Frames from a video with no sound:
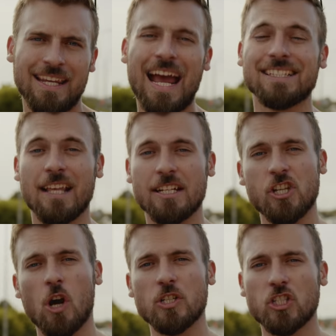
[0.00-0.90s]
Guys, let
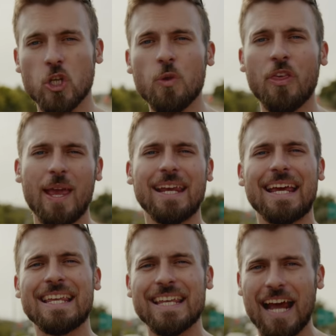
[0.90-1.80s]
us know what you think
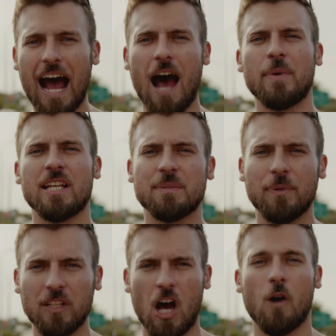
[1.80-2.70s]
in the comments
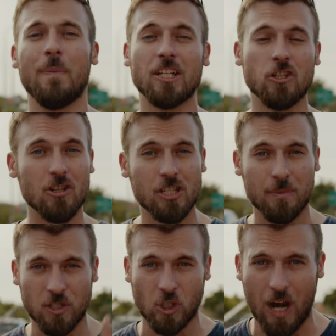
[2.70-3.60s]
below. Make sure you
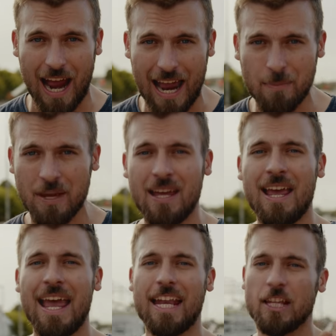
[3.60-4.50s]
subscribe
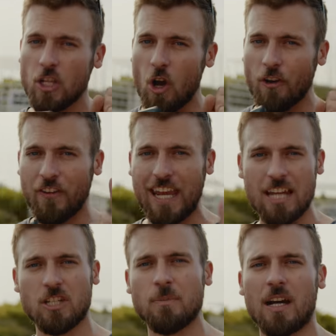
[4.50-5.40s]
and hit the
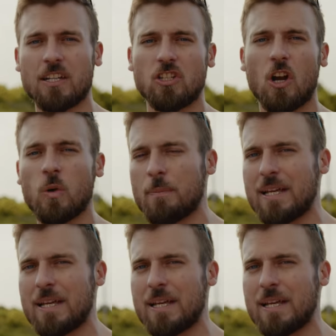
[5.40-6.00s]
notification bell because you don't want to